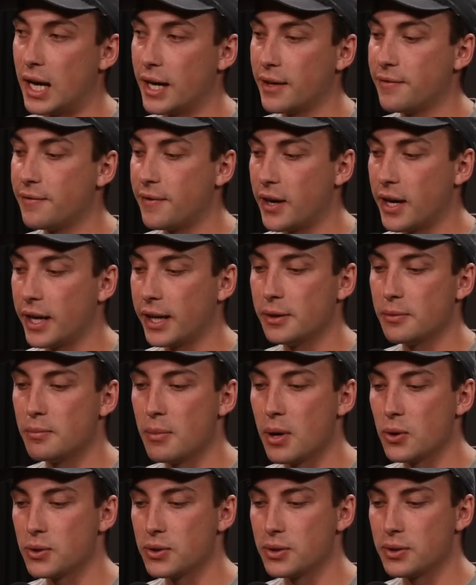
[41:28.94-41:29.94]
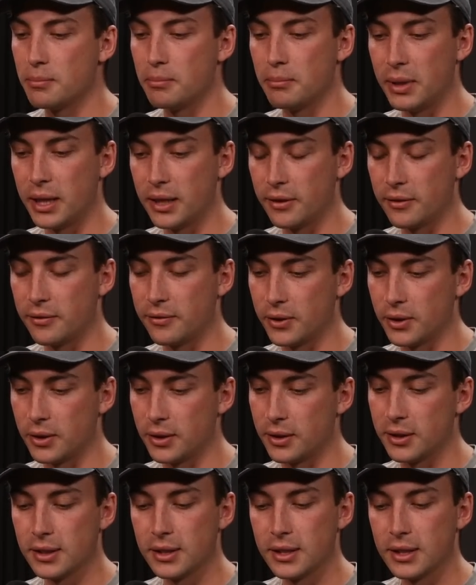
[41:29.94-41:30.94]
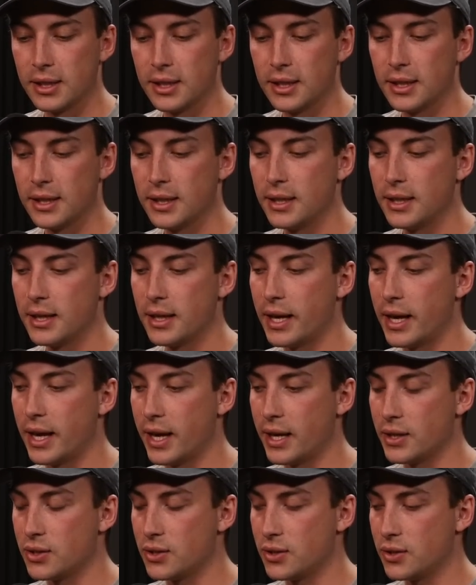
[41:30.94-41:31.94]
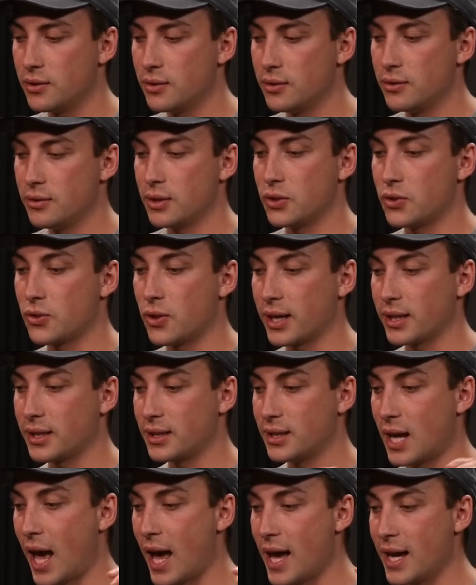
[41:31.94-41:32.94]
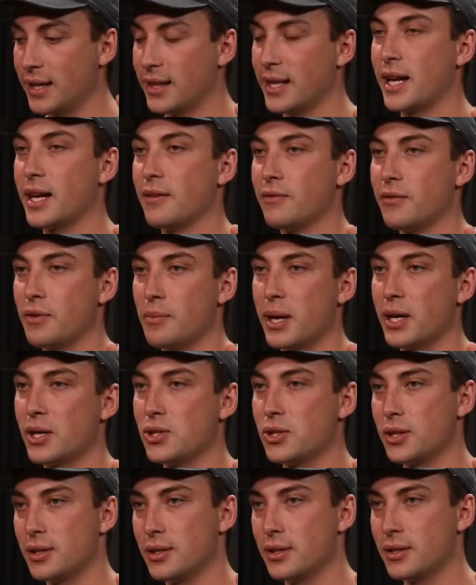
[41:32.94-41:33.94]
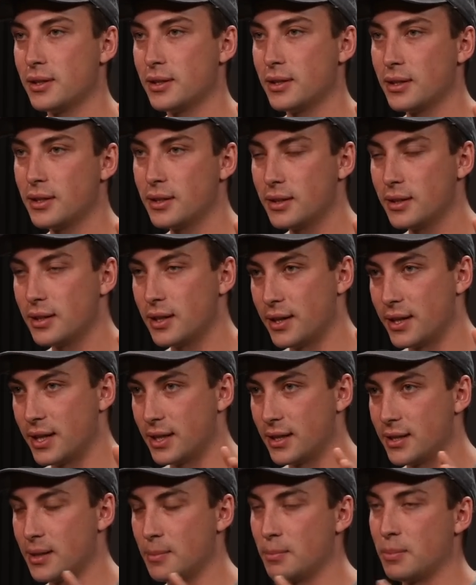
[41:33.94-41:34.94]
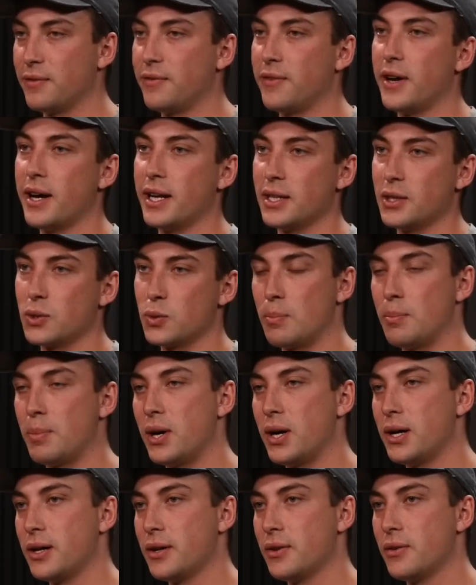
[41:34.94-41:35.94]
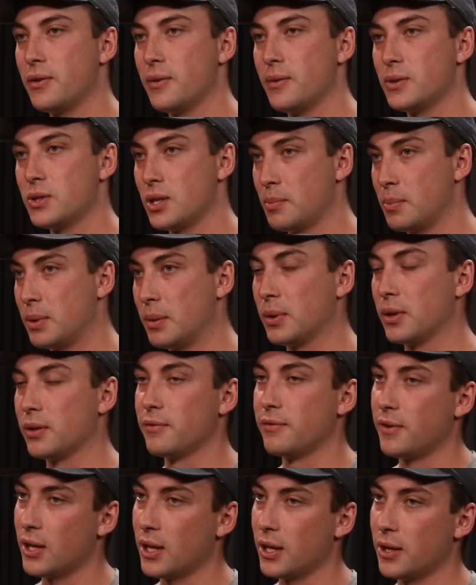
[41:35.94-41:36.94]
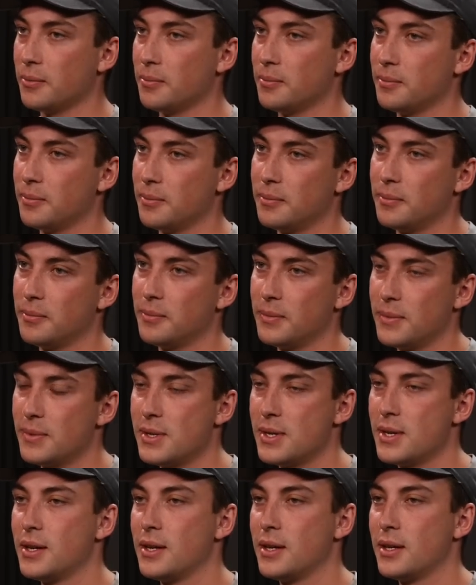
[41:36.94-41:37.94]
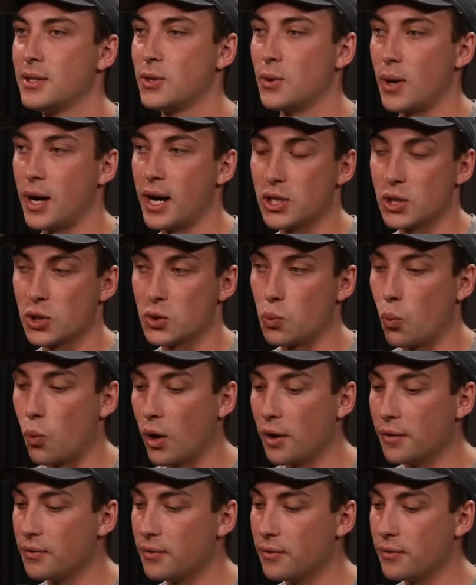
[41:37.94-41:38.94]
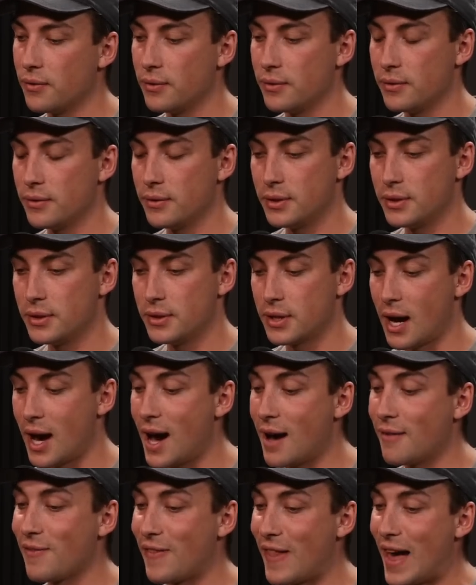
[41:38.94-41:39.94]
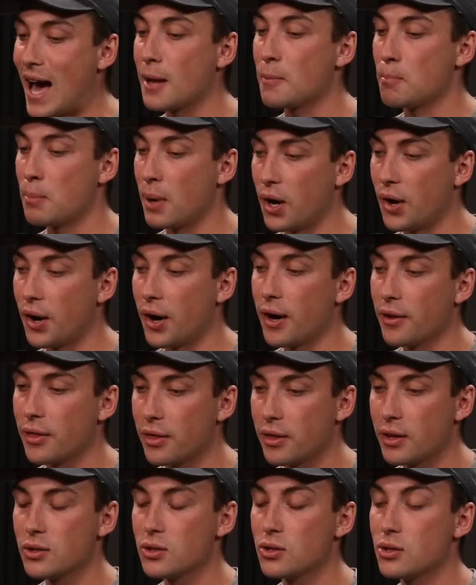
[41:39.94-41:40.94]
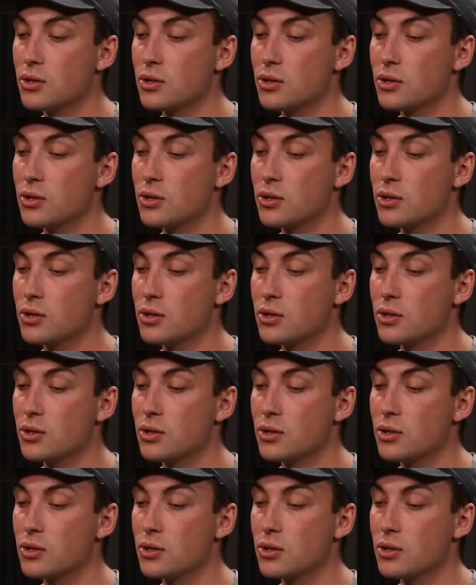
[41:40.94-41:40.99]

I find most meaningful is to try take that information and then simplify it into a path so that people can follow. So I just want to have that path